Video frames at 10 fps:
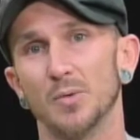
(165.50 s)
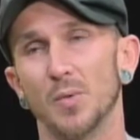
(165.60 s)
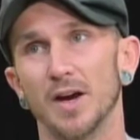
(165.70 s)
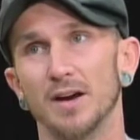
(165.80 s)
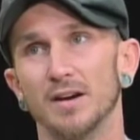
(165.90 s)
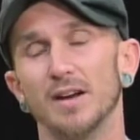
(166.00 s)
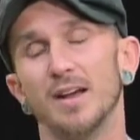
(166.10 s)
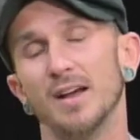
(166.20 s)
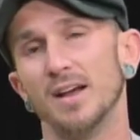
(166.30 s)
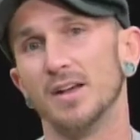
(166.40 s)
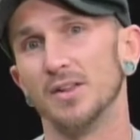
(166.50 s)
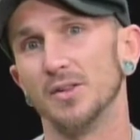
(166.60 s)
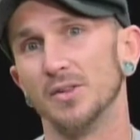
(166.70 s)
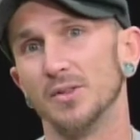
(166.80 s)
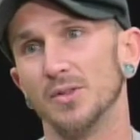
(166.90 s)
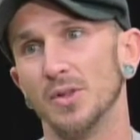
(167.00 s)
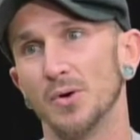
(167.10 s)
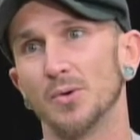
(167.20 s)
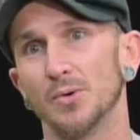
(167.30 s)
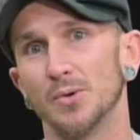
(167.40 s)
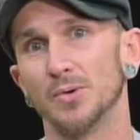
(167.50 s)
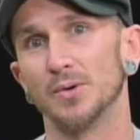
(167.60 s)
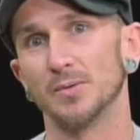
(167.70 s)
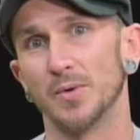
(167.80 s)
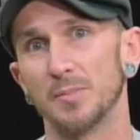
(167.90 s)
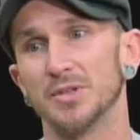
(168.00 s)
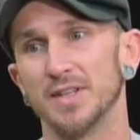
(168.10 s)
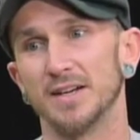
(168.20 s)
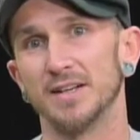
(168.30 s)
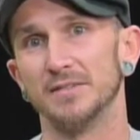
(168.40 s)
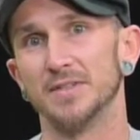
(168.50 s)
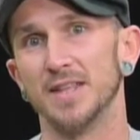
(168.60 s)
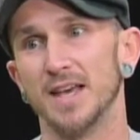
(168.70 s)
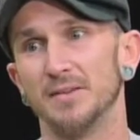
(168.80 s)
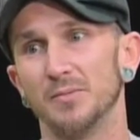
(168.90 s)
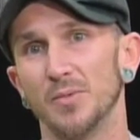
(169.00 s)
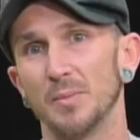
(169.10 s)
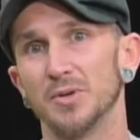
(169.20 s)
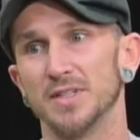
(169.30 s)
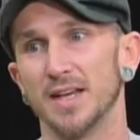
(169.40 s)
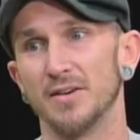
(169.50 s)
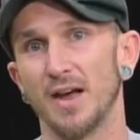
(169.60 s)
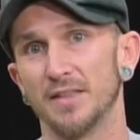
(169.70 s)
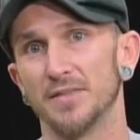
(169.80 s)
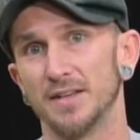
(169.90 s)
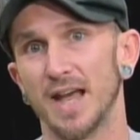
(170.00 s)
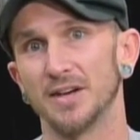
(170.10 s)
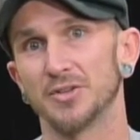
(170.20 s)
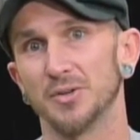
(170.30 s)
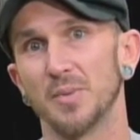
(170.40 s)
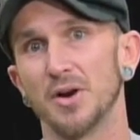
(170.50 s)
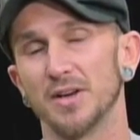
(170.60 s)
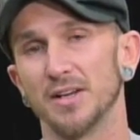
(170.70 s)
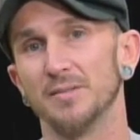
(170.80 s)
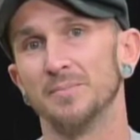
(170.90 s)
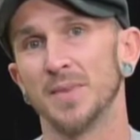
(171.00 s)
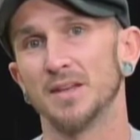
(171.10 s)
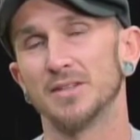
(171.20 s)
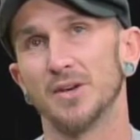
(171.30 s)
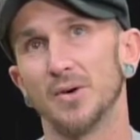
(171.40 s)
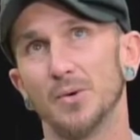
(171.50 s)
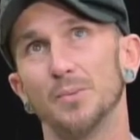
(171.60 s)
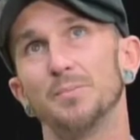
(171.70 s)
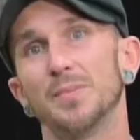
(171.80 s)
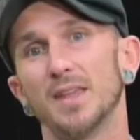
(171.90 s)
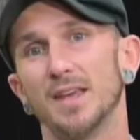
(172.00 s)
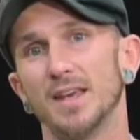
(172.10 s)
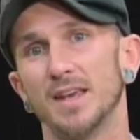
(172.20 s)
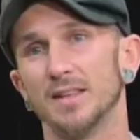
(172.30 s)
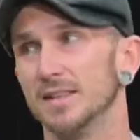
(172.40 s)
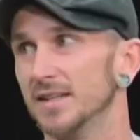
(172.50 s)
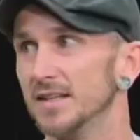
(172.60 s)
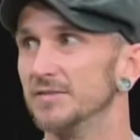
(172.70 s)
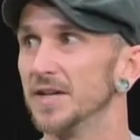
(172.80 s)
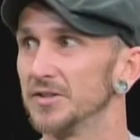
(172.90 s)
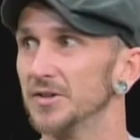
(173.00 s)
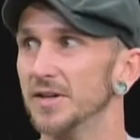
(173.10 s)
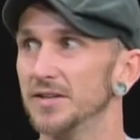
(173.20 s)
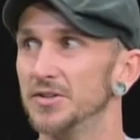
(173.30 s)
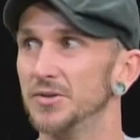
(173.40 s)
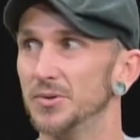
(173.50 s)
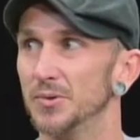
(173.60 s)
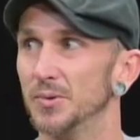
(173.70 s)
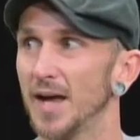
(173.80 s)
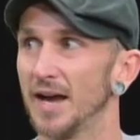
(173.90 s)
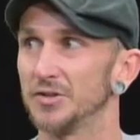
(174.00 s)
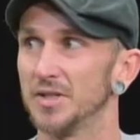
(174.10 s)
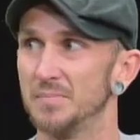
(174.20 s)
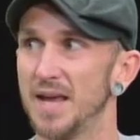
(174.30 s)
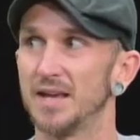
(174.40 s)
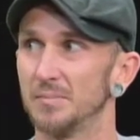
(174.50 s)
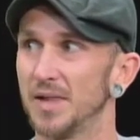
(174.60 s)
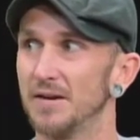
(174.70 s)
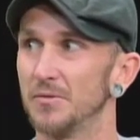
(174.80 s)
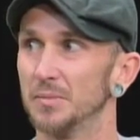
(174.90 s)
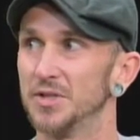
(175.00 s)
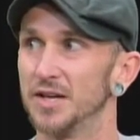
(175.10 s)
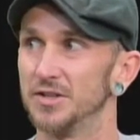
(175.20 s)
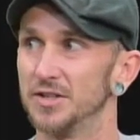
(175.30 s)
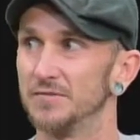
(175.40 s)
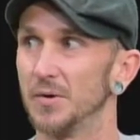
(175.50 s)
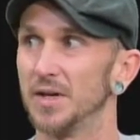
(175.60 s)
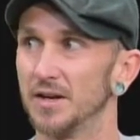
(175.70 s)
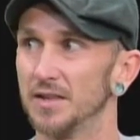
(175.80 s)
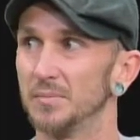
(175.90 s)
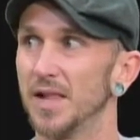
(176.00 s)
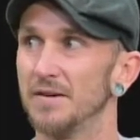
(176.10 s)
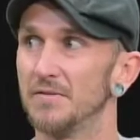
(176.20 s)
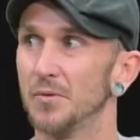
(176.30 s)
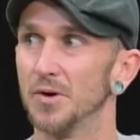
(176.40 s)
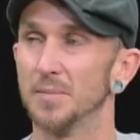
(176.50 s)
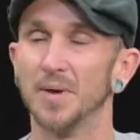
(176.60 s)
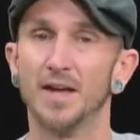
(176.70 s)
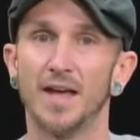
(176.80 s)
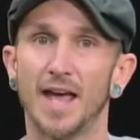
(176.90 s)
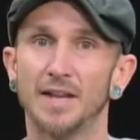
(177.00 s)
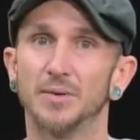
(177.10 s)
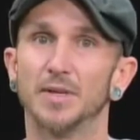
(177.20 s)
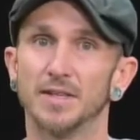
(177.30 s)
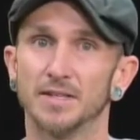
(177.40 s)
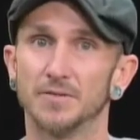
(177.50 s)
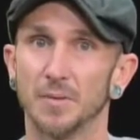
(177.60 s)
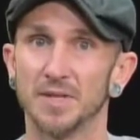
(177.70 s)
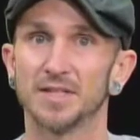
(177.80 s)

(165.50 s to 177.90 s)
where local representatives then represent the national party. So it leads Victor into actually making platform changes, voting on the platform, and doing things from a